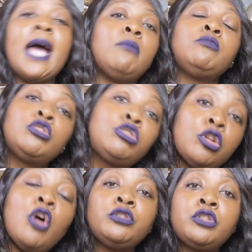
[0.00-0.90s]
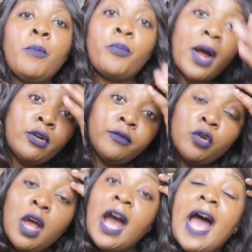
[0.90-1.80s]
I am so proud
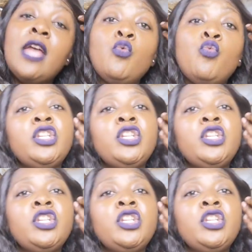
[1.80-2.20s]
of you. I